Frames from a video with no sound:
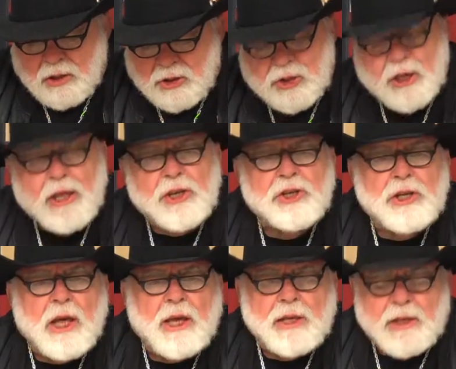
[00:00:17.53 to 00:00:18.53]
Today's
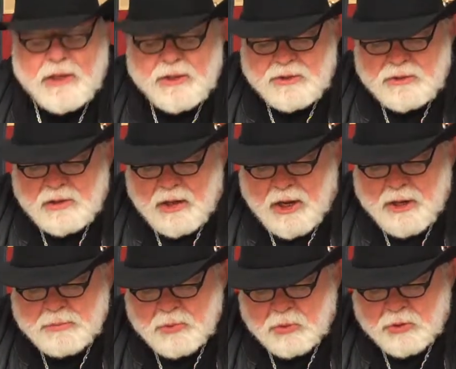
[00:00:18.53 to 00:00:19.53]
date is
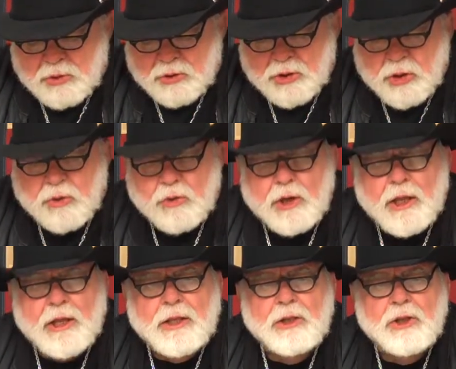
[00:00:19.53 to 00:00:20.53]
April the
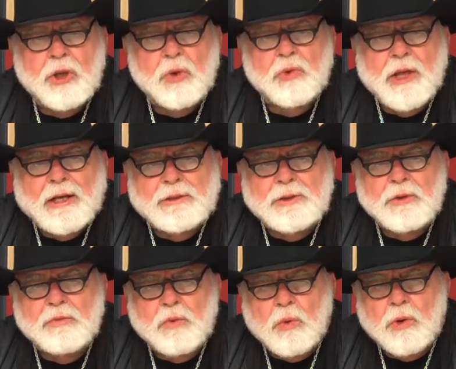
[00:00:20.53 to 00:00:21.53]
13th,
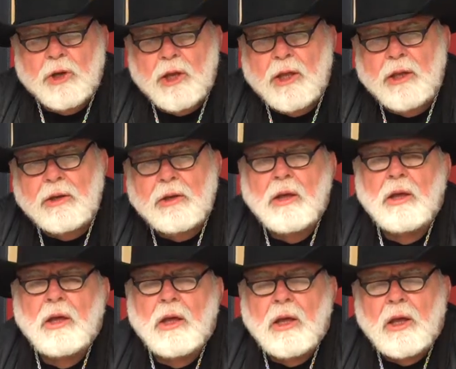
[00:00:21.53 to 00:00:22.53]
2014.
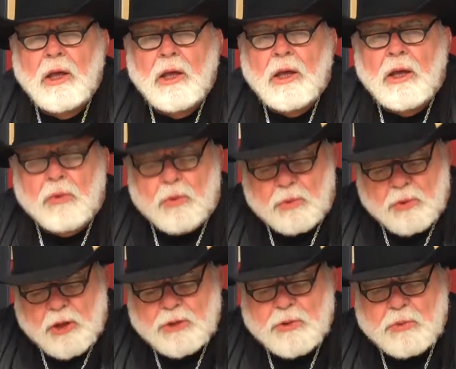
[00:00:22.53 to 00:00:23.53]
We've
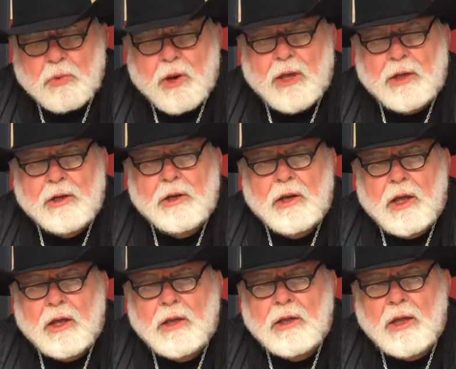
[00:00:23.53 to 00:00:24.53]
got some rain
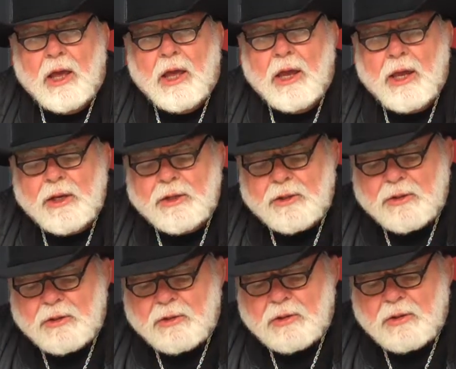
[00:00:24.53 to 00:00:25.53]
today, and
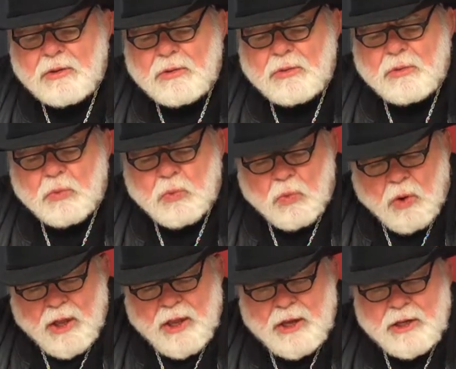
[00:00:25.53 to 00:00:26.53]

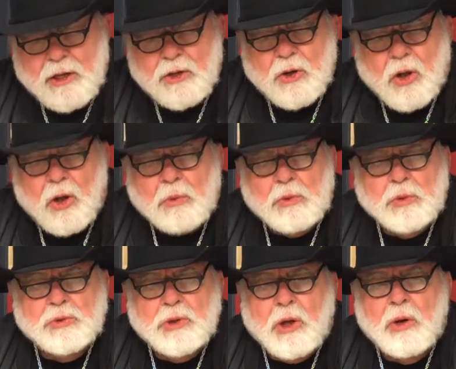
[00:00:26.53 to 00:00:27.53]
rain is
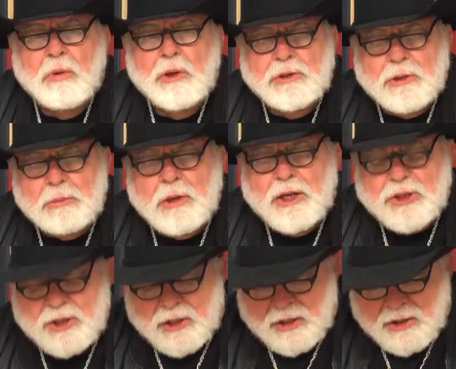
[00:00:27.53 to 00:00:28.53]
almost always a
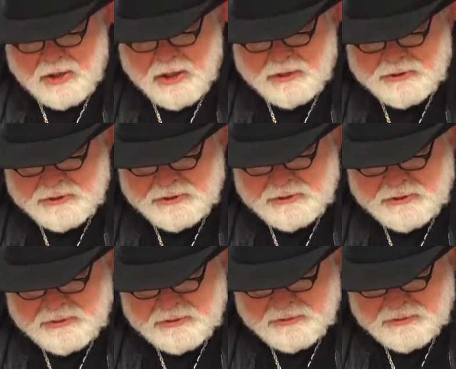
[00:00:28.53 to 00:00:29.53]
blessing in Texas.